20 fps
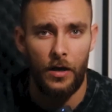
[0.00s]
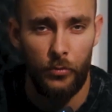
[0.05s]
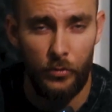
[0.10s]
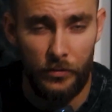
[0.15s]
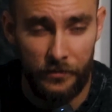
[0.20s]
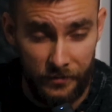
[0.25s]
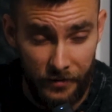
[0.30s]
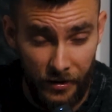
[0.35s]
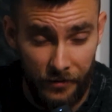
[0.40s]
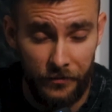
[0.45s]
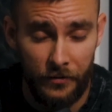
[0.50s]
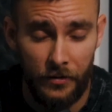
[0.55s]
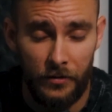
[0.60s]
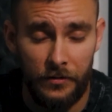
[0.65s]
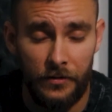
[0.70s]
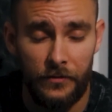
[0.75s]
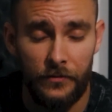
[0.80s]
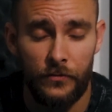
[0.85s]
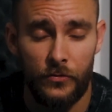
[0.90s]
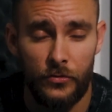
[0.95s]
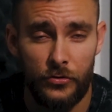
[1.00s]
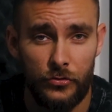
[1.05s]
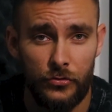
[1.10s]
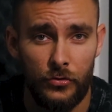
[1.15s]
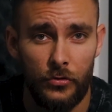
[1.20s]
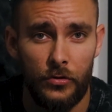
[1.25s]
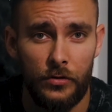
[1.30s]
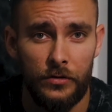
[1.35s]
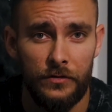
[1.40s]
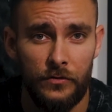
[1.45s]
I will definitely for
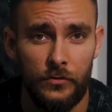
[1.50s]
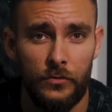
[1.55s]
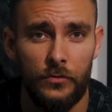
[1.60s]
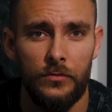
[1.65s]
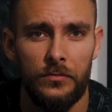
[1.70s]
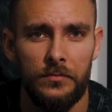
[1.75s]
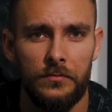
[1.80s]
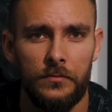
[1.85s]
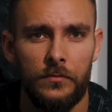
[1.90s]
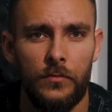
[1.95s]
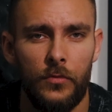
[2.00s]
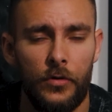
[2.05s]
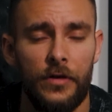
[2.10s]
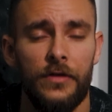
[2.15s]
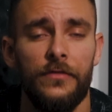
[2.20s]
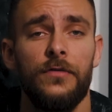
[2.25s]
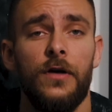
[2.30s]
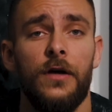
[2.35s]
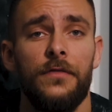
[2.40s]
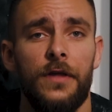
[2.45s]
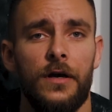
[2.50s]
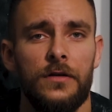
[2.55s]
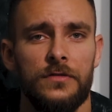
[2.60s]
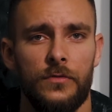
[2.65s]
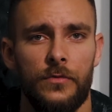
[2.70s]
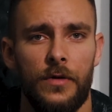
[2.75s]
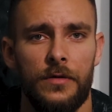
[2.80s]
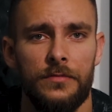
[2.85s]
sure do more than 5,000